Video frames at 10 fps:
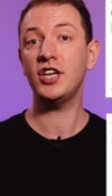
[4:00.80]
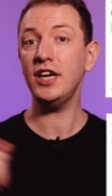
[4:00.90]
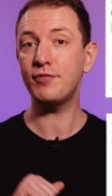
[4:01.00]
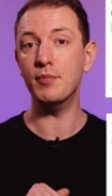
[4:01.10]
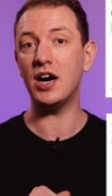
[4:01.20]

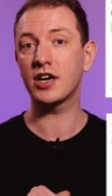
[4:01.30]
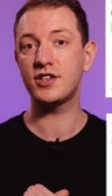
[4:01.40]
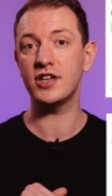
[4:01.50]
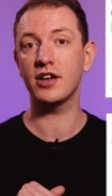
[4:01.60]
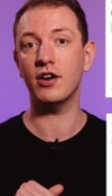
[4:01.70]
Chief
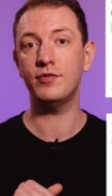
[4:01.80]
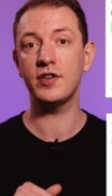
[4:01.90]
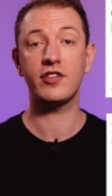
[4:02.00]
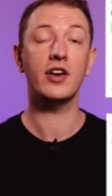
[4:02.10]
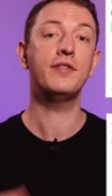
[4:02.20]
Marketing
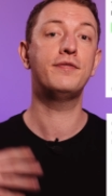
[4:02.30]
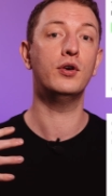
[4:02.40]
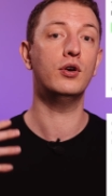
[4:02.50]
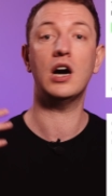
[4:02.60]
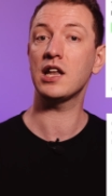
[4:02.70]
Officer
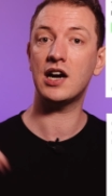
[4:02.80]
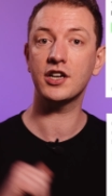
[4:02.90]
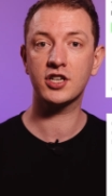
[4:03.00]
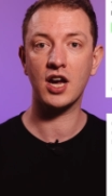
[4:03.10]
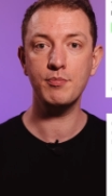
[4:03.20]
for a
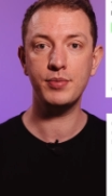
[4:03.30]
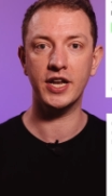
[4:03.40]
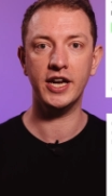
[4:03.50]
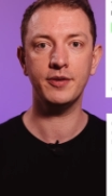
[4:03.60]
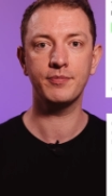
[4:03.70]
large company.